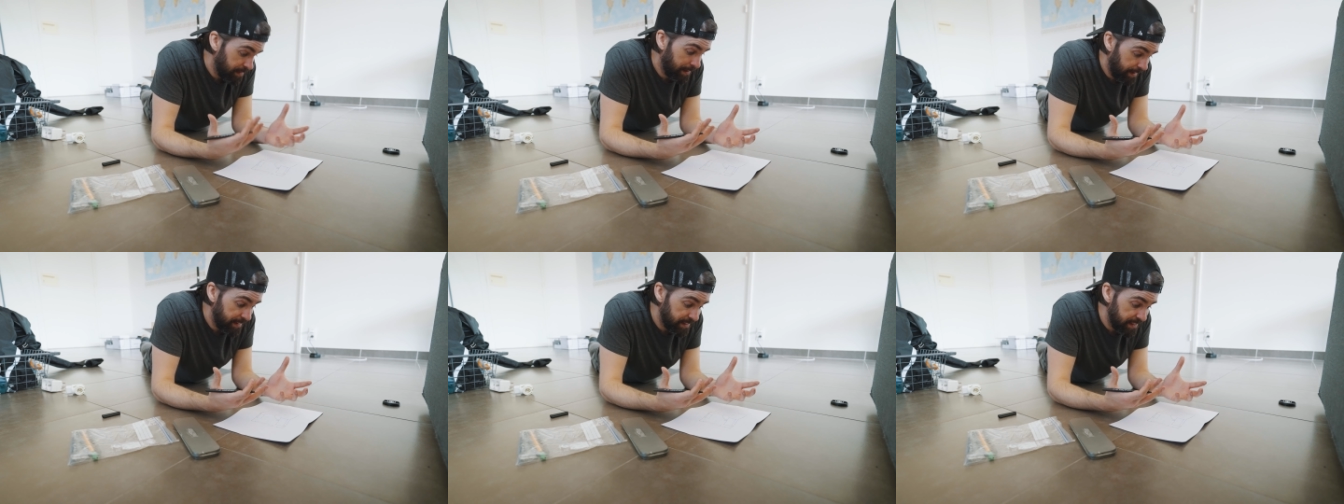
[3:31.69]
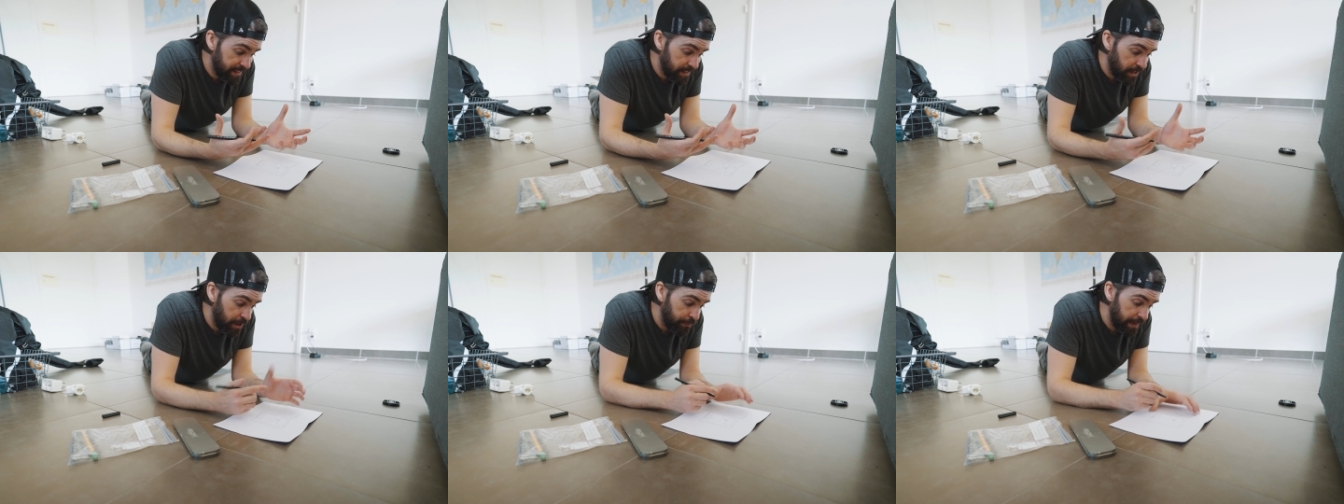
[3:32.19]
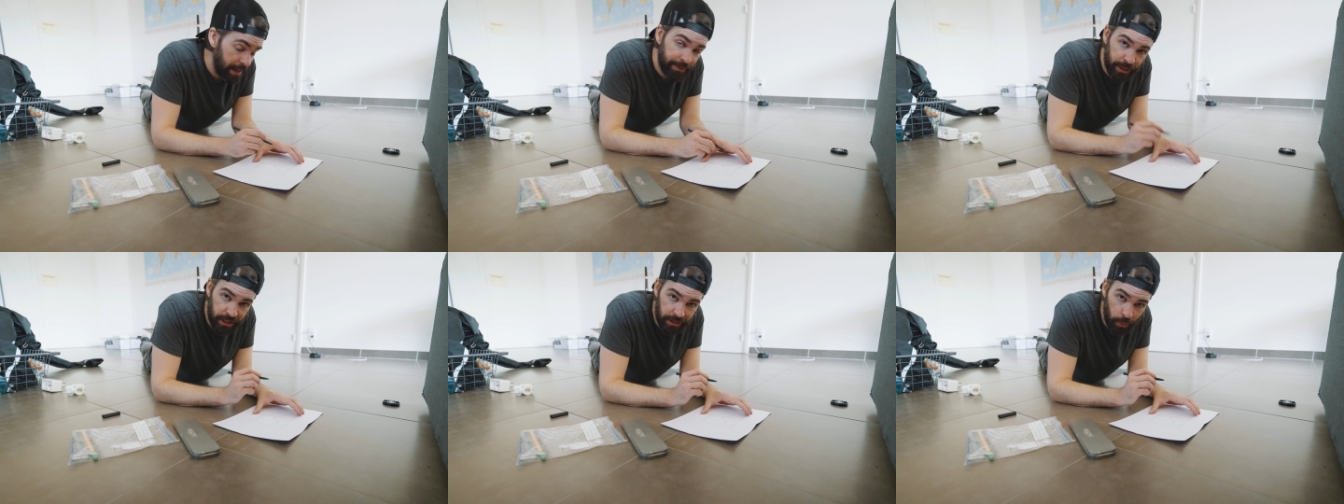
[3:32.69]
idea of
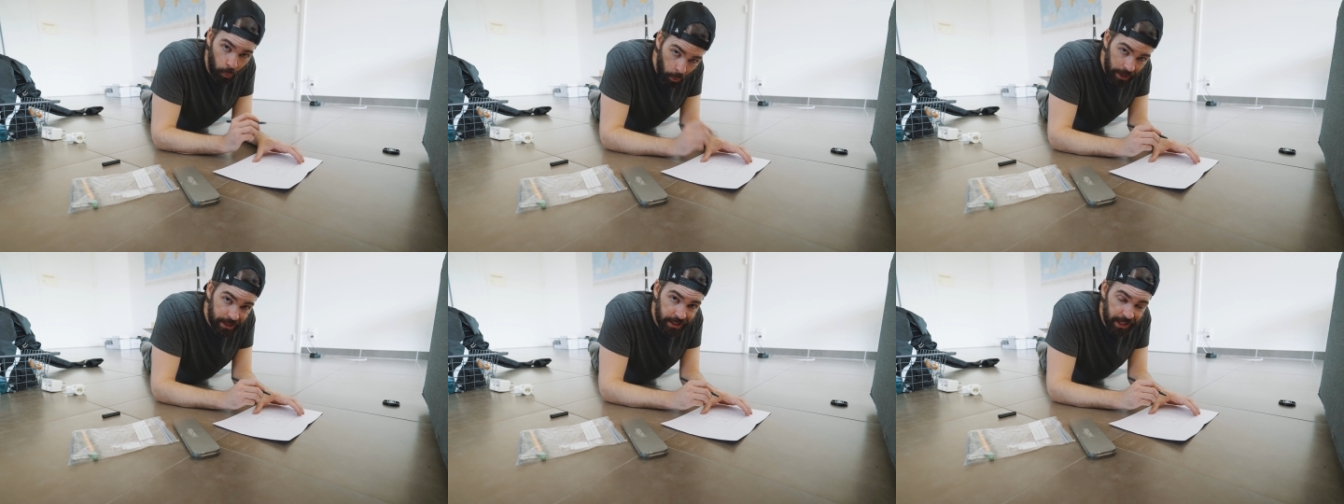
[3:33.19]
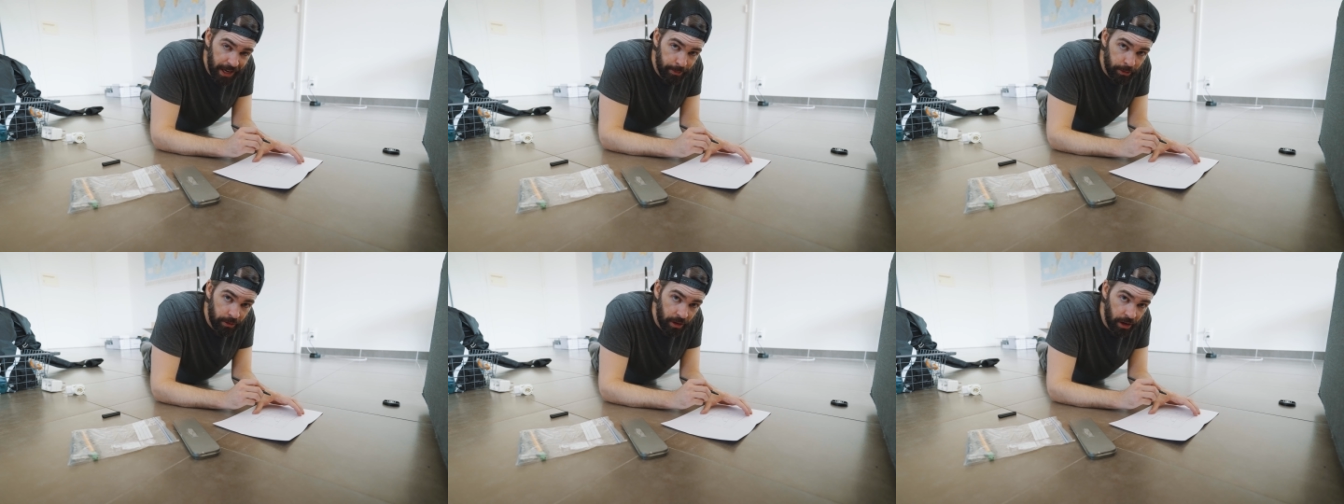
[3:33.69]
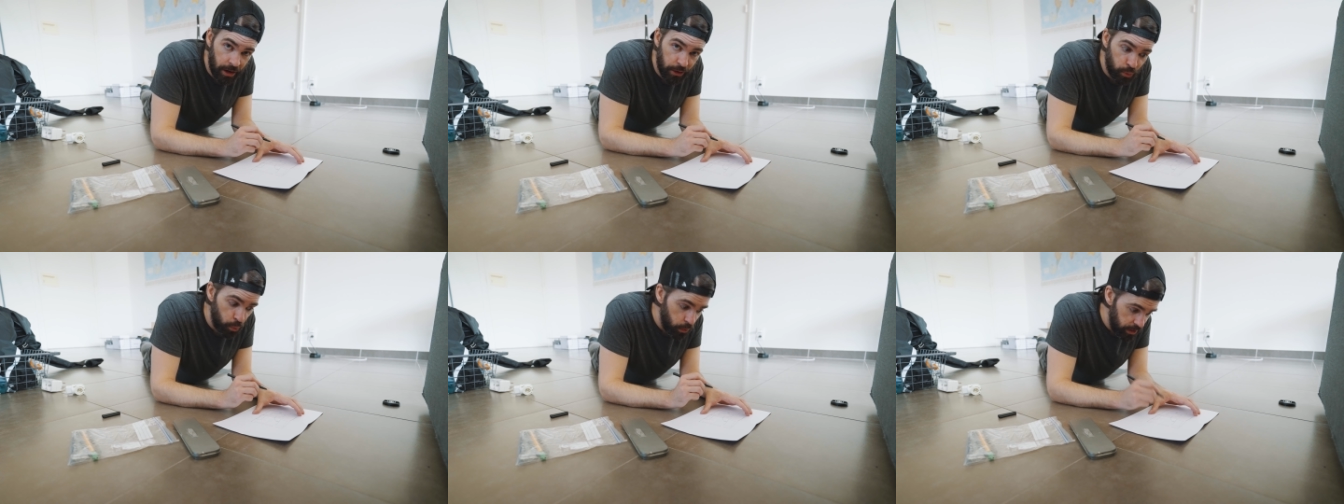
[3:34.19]
having one table
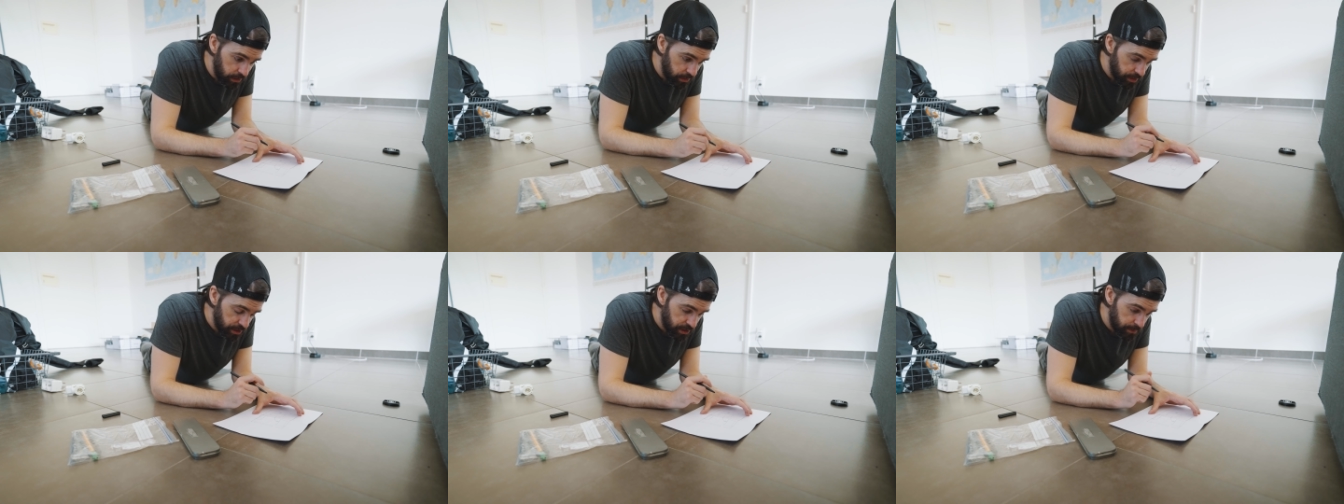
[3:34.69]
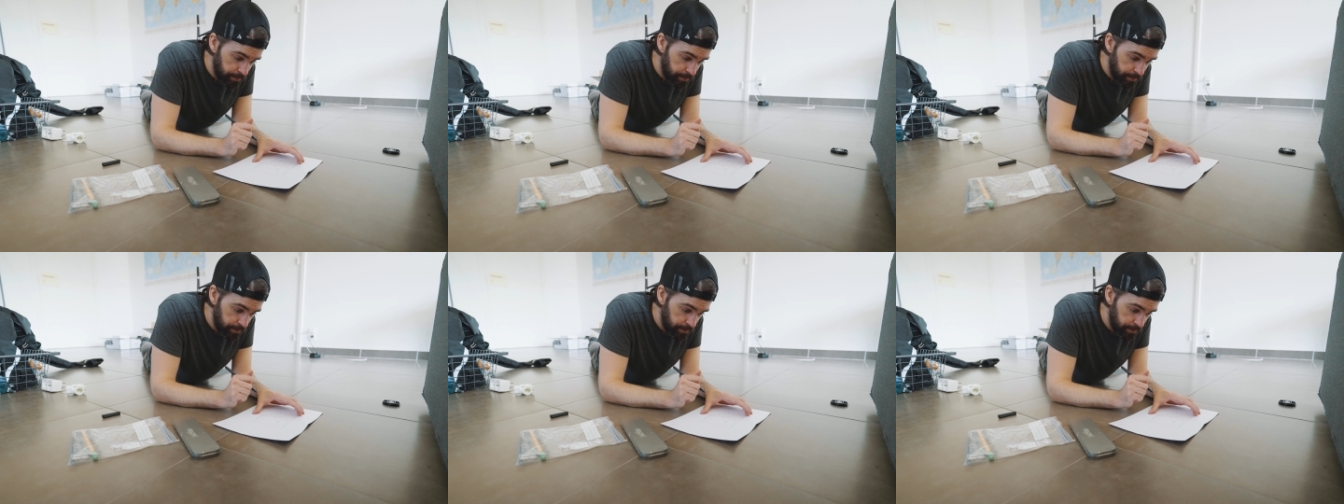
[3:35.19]
on wheels.